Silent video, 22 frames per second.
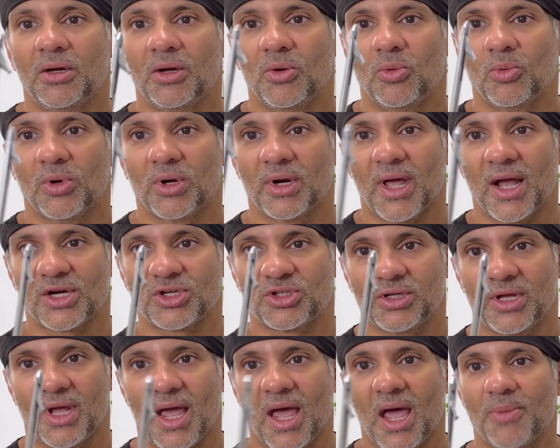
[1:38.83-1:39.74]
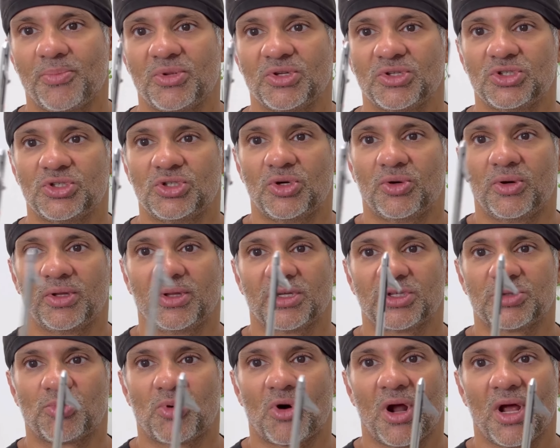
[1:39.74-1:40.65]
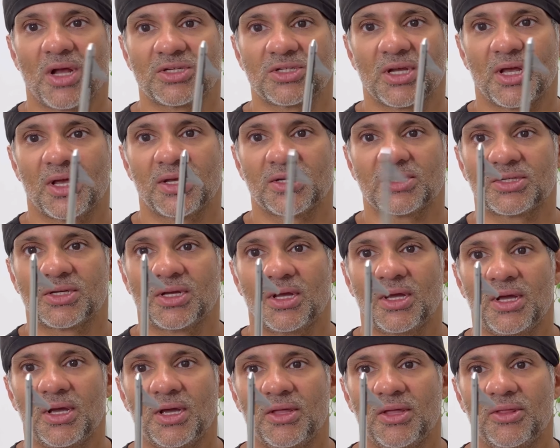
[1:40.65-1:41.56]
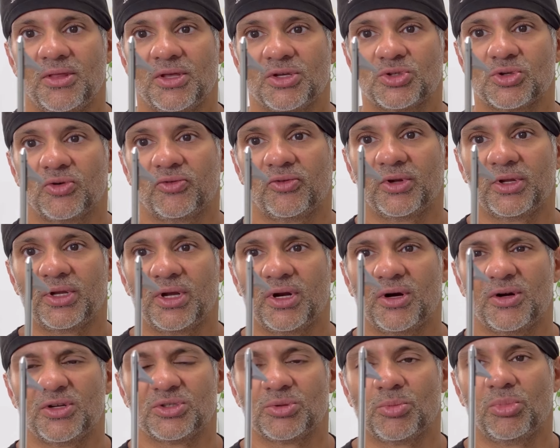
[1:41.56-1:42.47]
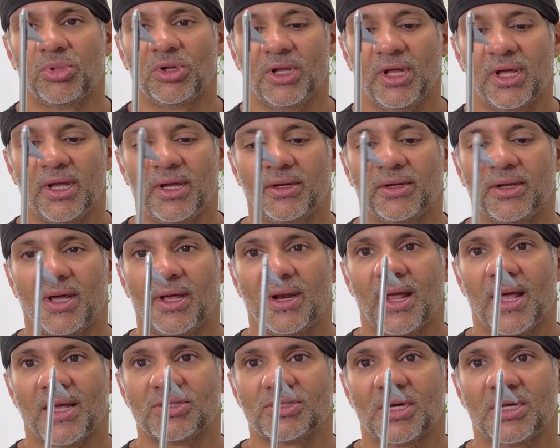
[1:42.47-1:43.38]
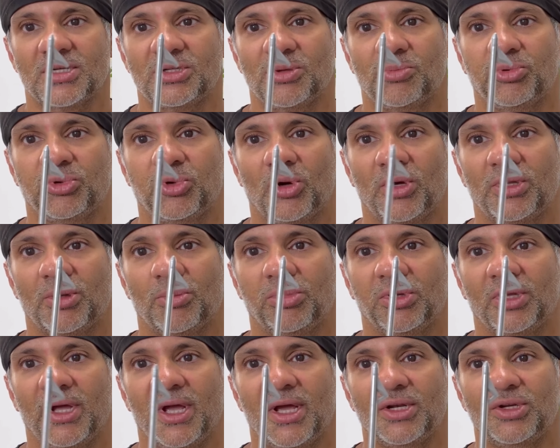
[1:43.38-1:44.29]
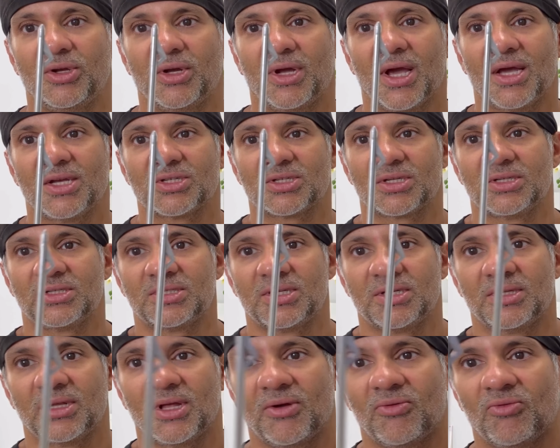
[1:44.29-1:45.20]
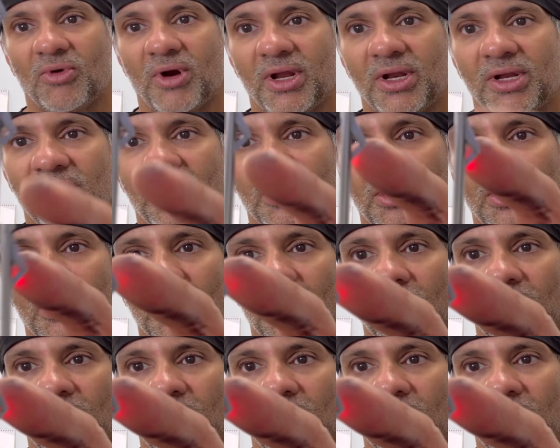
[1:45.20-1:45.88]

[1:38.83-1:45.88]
what actually happens during this process, this over here is a blade, and as I deploy the blade, you guys can see that right here,